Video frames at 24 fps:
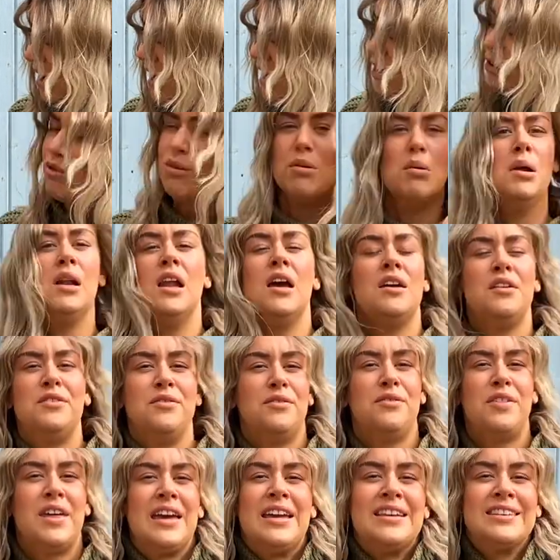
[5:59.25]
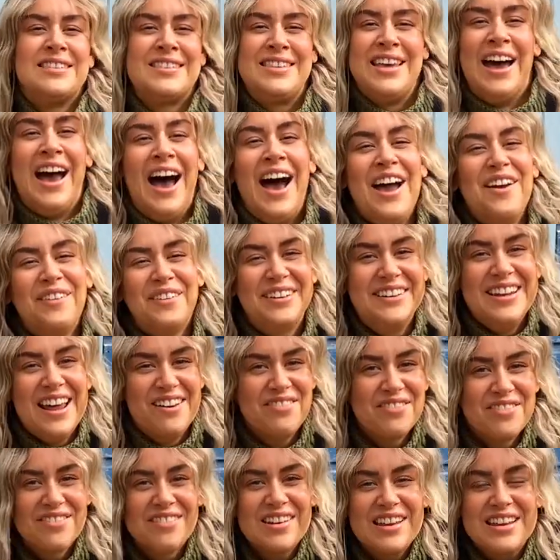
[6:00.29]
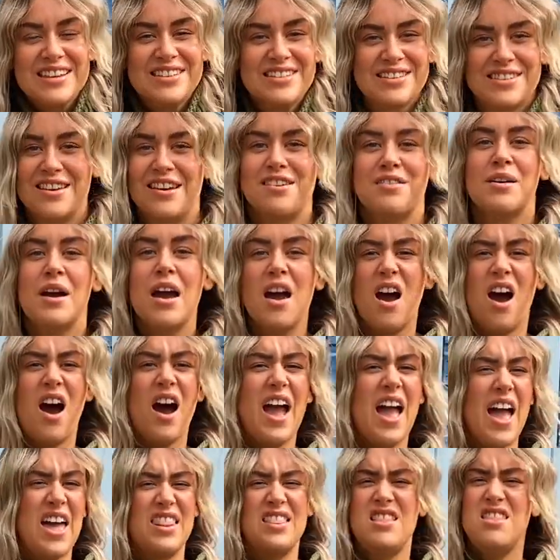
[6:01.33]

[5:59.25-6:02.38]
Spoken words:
grew a load of things that I would never eat. So I had